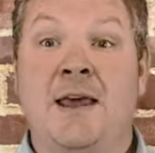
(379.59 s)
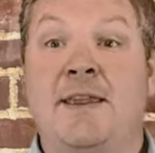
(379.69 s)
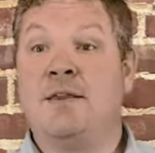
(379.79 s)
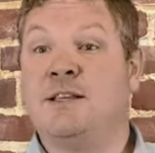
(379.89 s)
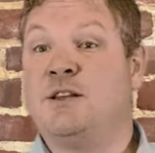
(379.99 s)

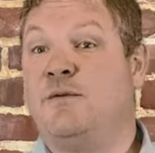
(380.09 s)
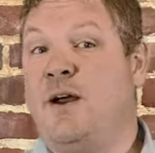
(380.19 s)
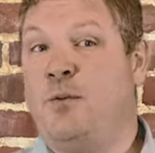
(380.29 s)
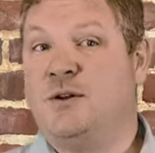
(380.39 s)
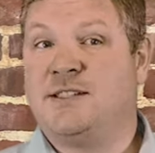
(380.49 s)
then listed
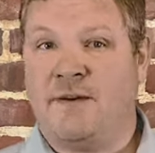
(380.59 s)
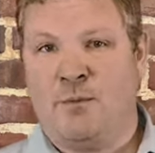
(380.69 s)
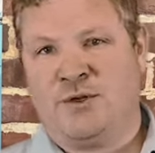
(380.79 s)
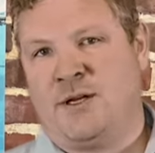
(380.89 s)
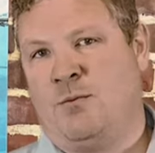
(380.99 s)

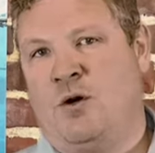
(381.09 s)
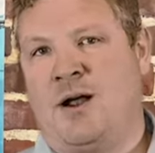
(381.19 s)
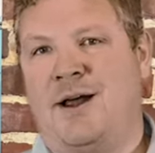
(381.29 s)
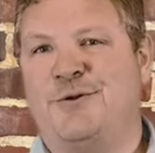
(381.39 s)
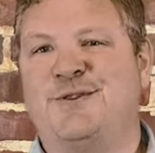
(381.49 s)
5.7% more
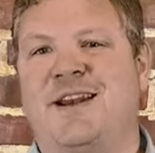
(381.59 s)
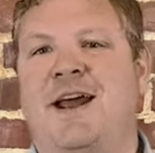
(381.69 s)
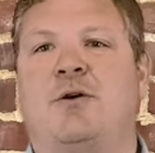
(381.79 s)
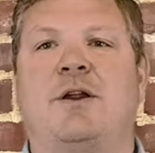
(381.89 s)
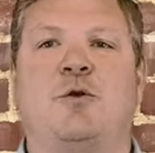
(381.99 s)
condos and
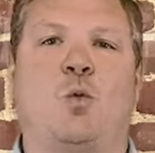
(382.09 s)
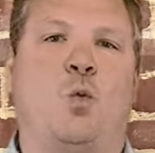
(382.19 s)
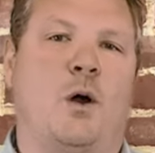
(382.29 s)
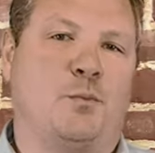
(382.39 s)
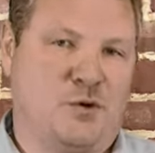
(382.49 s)
now another
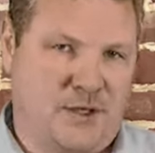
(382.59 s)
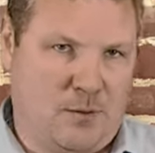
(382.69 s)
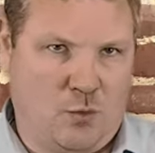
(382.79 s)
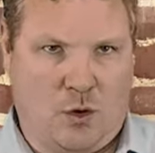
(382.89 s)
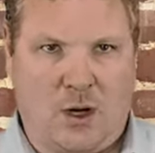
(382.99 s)

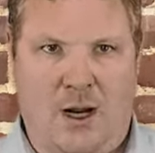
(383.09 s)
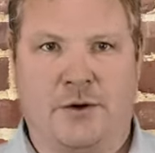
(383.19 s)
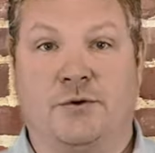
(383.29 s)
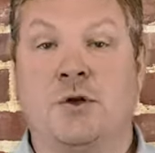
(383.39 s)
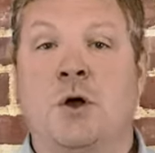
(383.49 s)
1% more
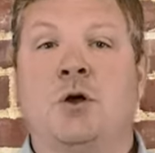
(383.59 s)
condos,